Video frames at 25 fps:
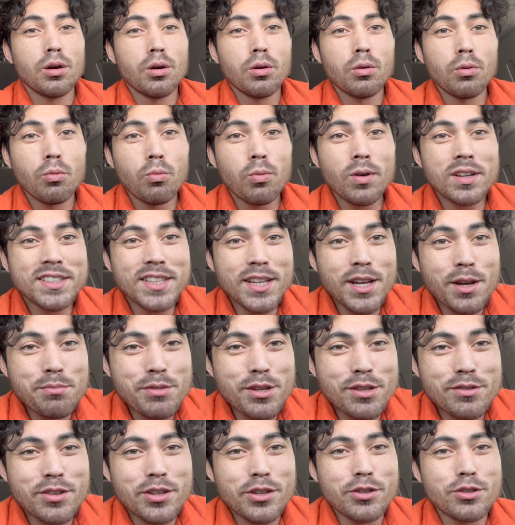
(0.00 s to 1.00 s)
What's up,
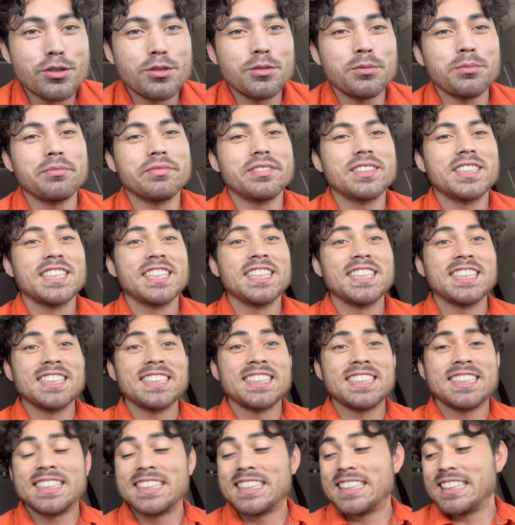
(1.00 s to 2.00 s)
YouTube?
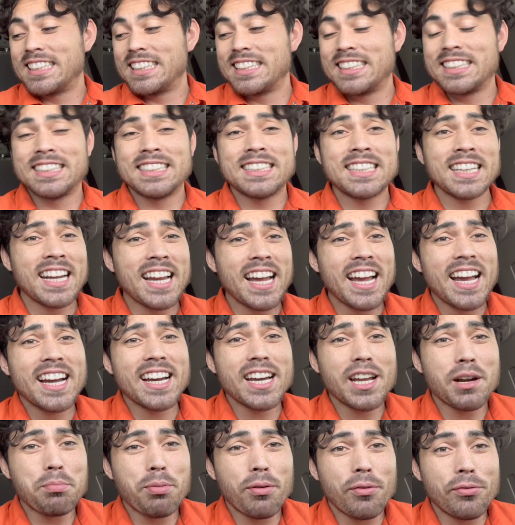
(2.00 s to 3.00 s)
Today I
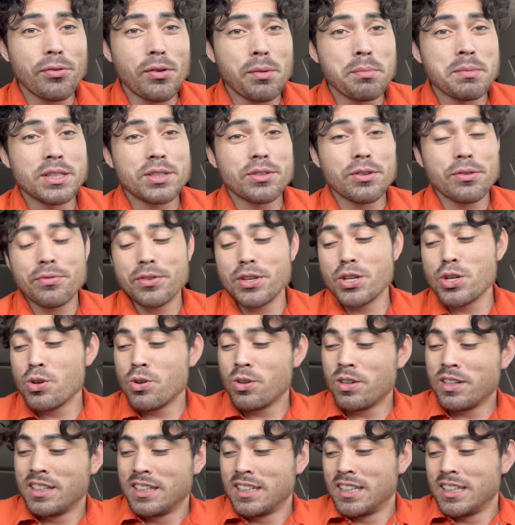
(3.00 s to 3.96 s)
got a performance review